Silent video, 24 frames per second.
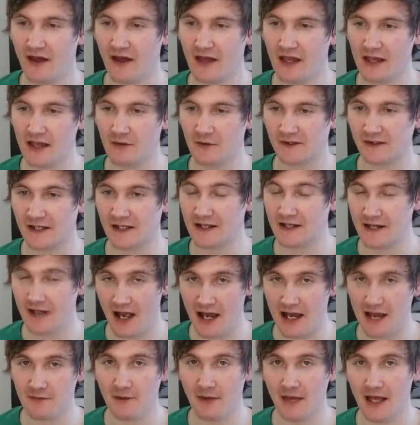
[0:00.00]
it was a
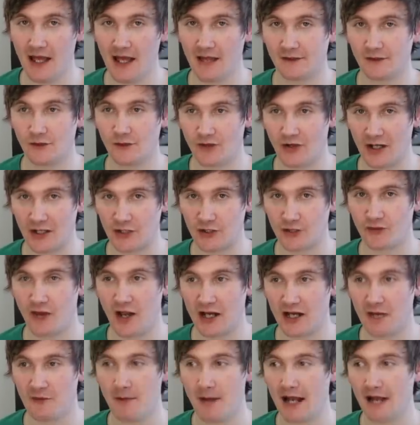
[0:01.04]
nightmare to try and strike
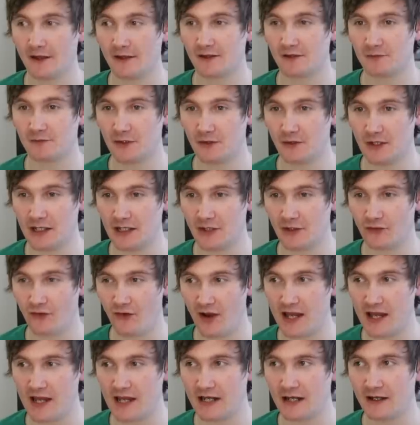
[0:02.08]
a balance between
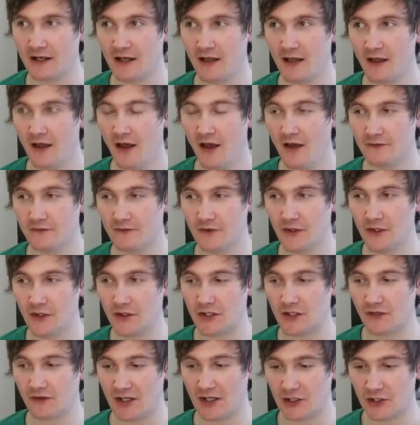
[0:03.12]
creating a
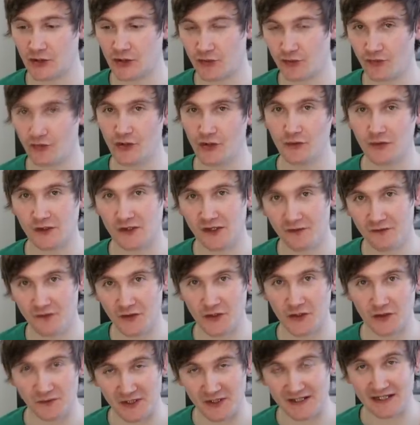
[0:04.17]
version that's true to the
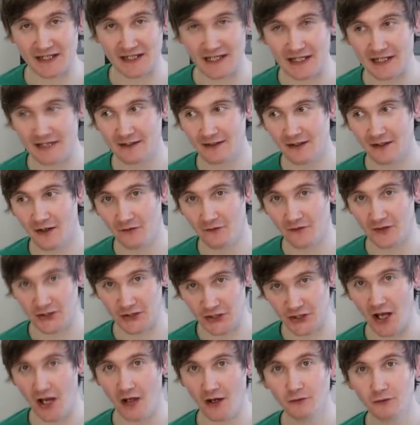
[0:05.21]
version we see on the
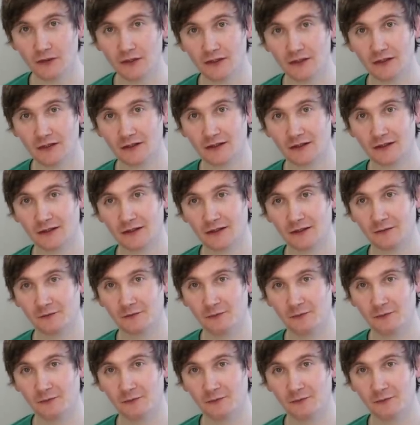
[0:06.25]
show, mm-hmm.